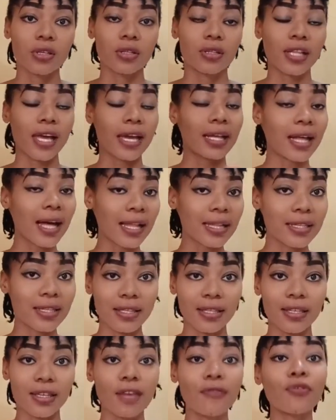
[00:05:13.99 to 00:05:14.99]
Like garlic,
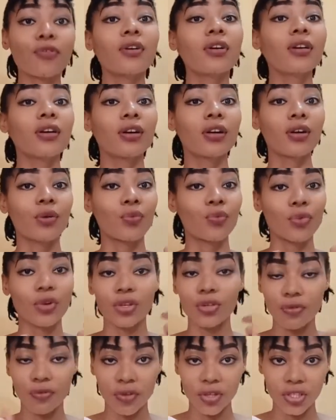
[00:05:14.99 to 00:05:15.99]
even when
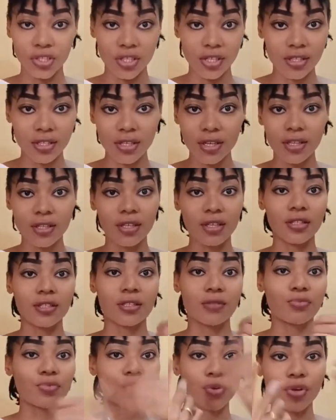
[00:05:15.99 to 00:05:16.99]
you've ingested it,
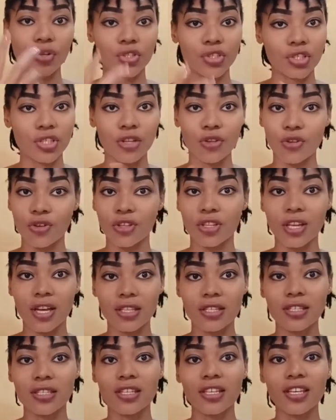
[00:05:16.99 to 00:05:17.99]
brush and all that,